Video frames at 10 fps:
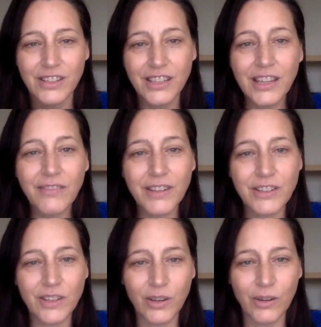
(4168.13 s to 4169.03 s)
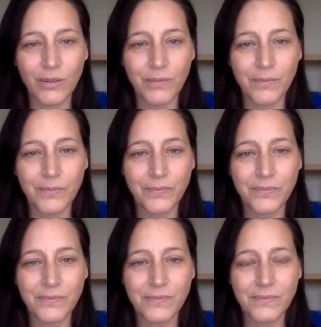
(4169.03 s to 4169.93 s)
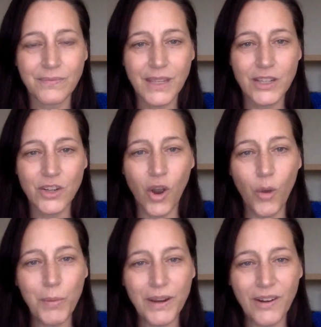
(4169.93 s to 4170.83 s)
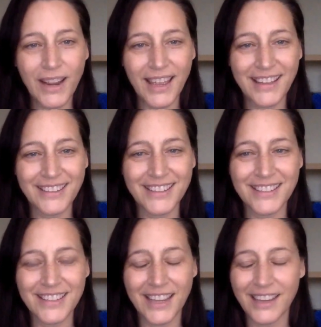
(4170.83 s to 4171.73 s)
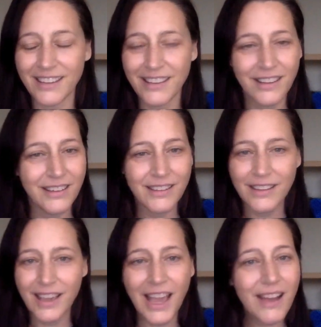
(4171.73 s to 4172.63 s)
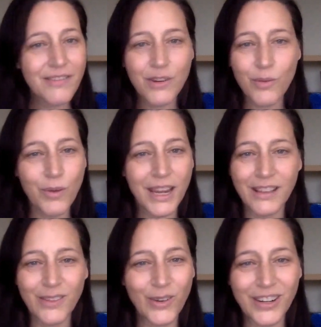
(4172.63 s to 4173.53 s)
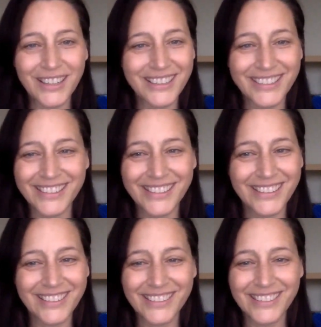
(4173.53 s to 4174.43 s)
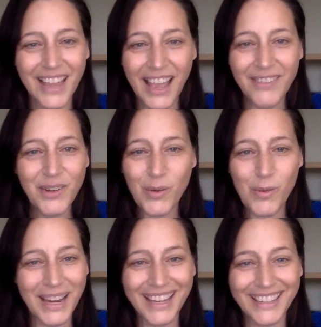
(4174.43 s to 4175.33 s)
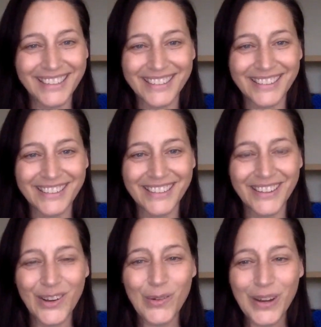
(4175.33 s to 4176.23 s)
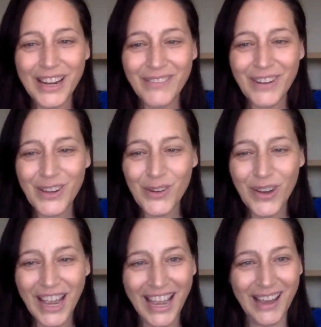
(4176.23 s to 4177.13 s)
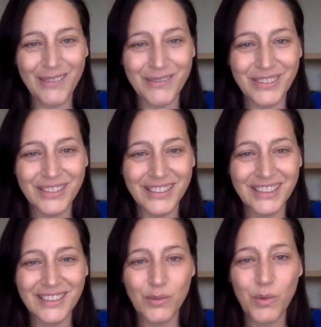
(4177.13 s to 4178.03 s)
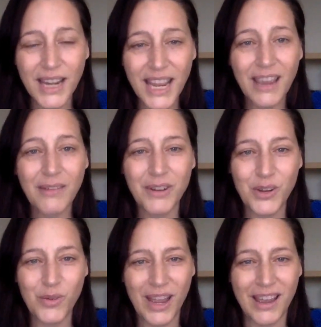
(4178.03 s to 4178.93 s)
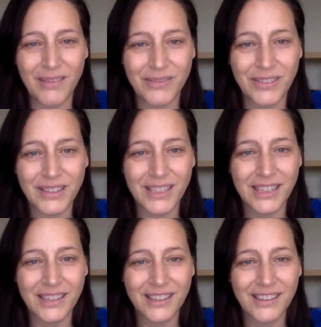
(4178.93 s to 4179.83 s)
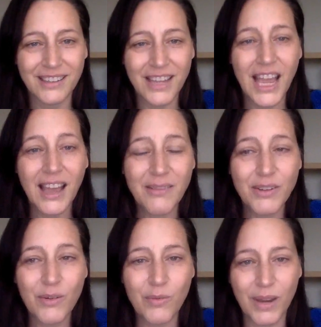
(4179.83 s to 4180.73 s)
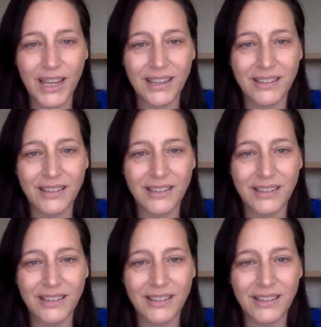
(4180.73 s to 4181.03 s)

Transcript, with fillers: to give it to you, to open our hands and say, Have your way, Lord. Have your way. Whatever you have, whatever you have, have your way.